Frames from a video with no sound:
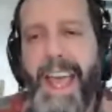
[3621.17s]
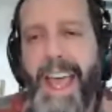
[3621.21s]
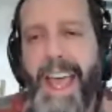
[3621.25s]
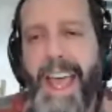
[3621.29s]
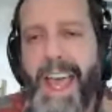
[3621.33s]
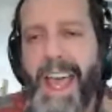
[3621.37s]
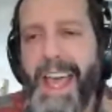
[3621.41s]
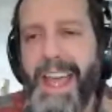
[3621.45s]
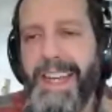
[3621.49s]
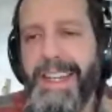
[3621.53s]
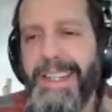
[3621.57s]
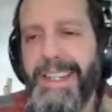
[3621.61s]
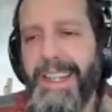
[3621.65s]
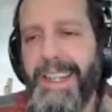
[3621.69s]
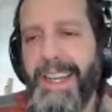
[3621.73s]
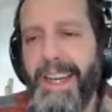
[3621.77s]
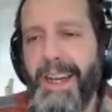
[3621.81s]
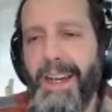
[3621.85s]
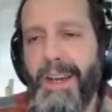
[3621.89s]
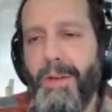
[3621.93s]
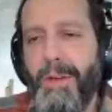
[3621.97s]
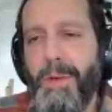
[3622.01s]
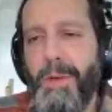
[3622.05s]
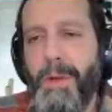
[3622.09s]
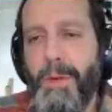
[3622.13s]
And
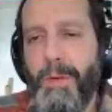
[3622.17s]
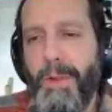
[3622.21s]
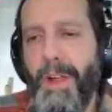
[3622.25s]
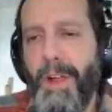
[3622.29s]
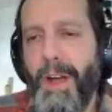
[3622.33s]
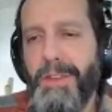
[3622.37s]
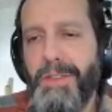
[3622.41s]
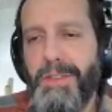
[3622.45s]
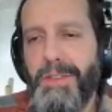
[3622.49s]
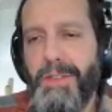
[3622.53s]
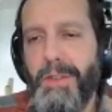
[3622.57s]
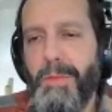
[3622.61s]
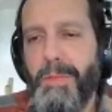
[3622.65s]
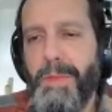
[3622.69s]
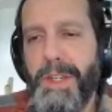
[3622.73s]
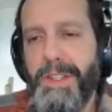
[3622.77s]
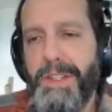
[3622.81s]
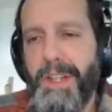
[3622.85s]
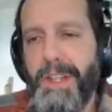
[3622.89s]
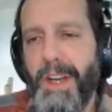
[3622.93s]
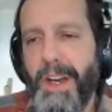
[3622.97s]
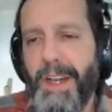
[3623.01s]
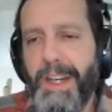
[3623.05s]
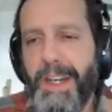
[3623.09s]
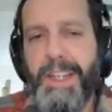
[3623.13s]
uh, we will also be
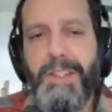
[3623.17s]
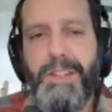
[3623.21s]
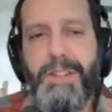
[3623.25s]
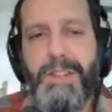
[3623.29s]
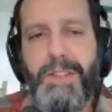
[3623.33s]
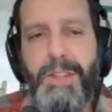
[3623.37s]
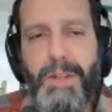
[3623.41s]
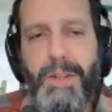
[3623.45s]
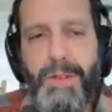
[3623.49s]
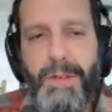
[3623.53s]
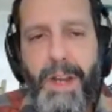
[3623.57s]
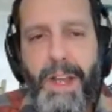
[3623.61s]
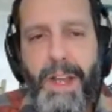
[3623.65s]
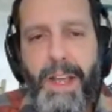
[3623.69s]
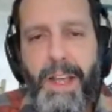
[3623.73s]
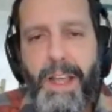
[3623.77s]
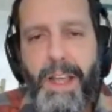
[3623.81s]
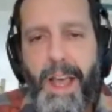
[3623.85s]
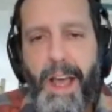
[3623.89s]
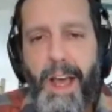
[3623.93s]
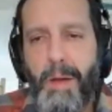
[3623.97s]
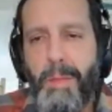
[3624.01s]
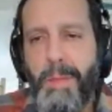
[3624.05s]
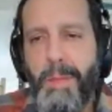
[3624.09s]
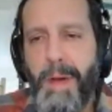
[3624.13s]
talking soon
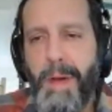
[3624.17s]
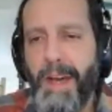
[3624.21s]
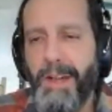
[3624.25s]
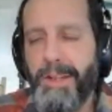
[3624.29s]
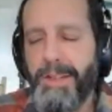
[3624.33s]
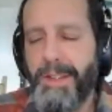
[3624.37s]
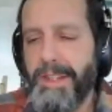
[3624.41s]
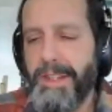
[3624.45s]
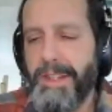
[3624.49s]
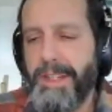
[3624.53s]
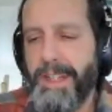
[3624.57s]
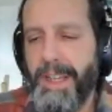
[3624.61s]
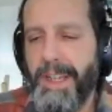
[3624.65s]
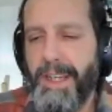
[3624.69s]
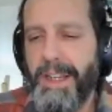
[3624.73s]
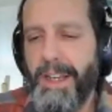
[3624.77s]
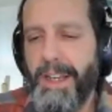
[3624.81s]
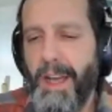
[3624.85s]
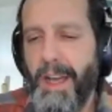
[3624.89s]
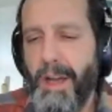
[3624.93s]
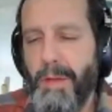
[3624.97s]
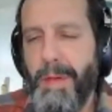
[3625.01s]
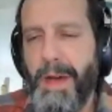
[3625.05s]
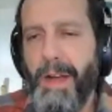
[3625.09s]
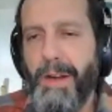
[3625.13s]
about, uh,
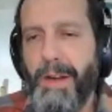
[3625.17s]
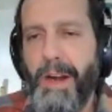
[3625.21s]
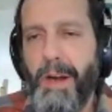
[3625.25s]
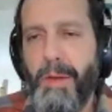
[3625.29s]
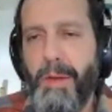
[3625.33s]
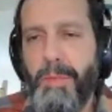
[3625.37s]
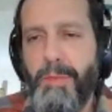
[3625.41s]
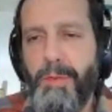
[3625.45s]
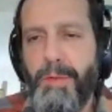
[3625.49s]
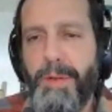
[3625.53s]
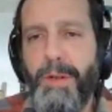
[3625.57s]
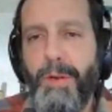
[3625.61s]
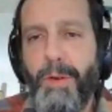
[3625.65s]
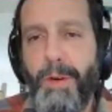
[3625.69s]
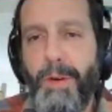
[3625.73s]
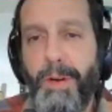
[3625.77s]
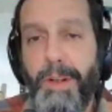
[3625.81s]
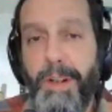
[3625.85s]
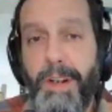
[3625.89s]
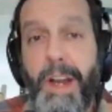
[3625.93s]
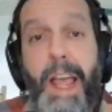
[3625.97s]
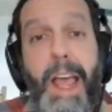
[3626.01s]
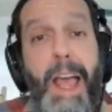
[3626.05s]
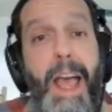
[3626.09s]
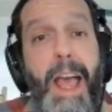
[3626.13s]
about our pre
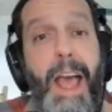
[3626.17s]
order,